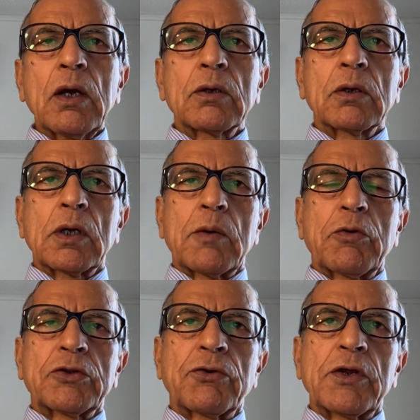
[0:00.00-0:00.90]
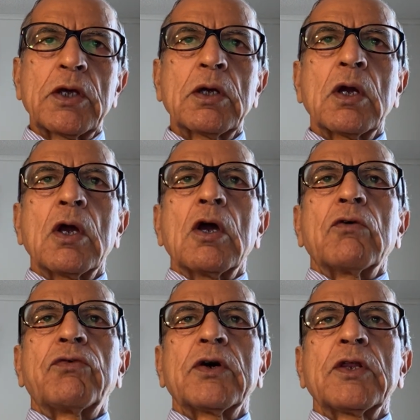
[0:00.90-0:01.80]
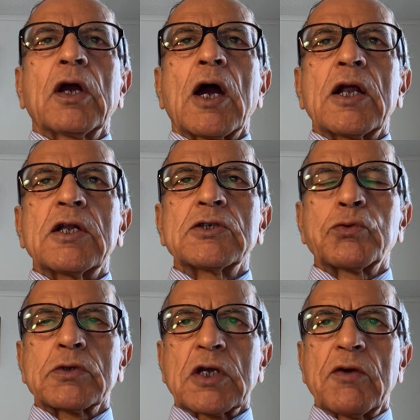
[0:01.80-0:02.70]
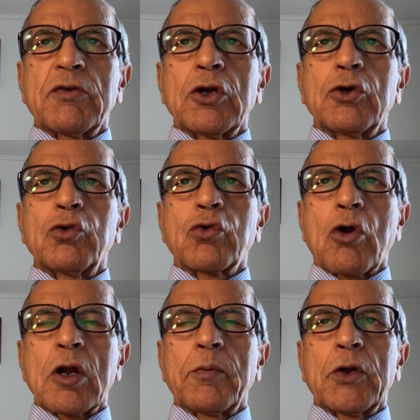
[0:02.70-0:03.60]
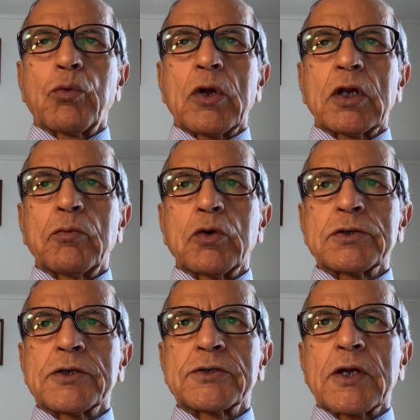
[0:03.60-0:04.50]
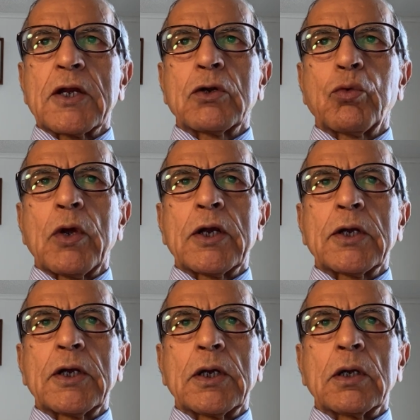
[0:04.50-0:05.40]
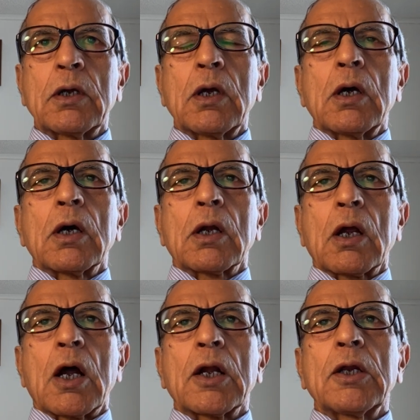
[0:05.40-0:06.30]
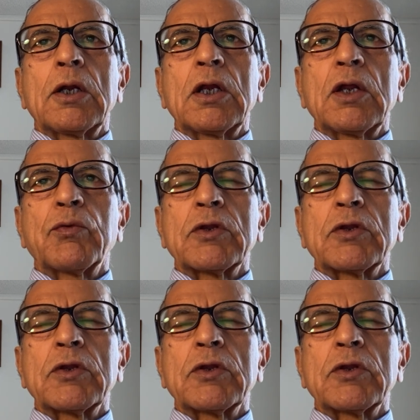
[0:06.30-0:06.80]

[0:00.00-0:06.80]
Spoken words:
And number 3, further guidance was given in Deuteronomy 20 verses 10 to 18 regarding dealing with